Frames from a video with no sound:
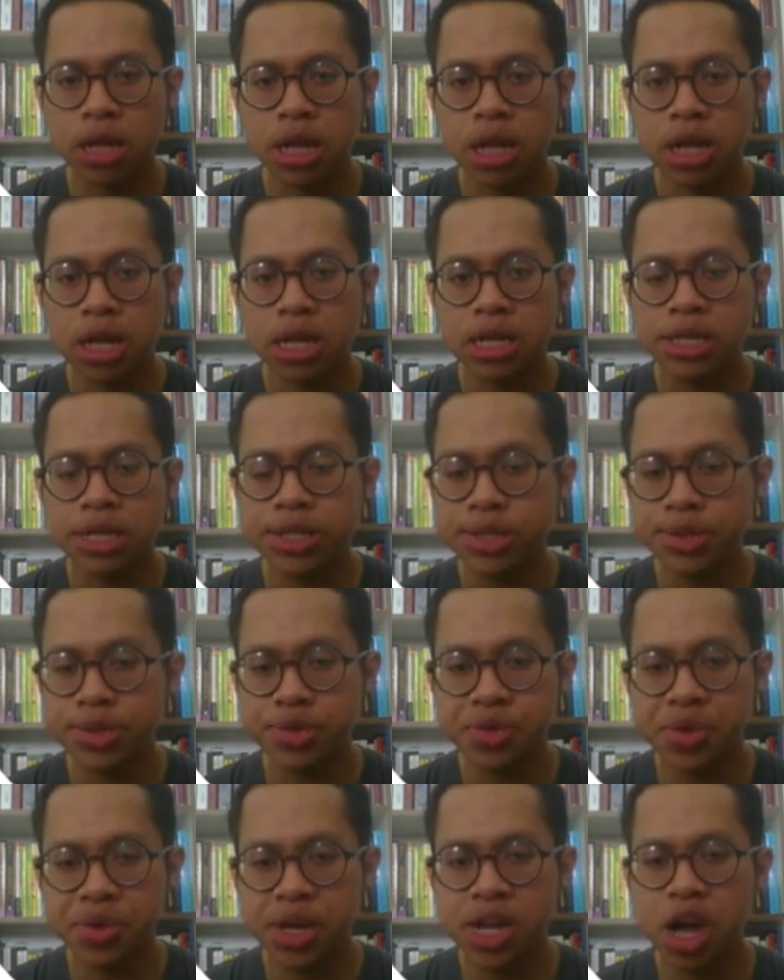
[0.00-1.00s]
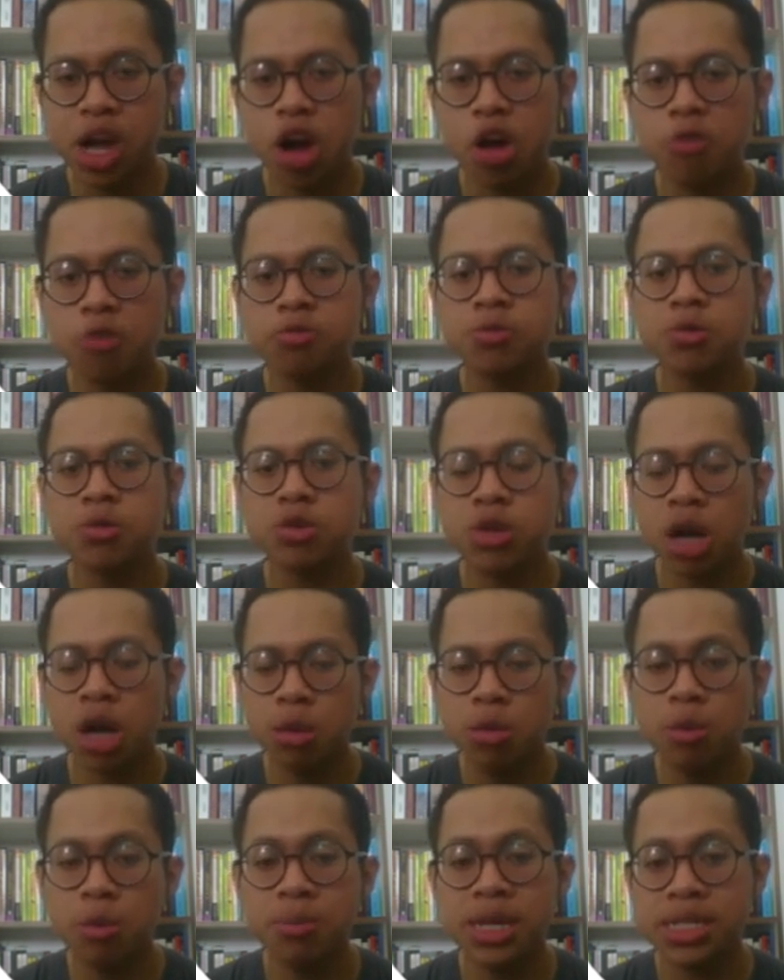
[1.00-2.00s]
the history of
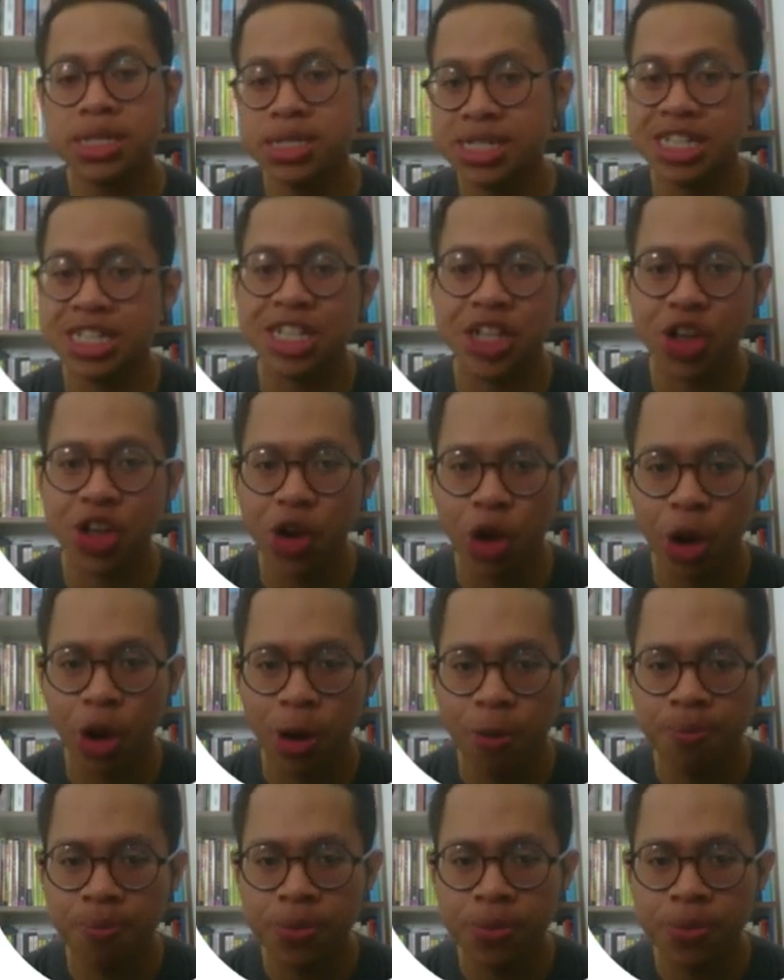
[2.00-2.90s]
Sukabumi City Hall.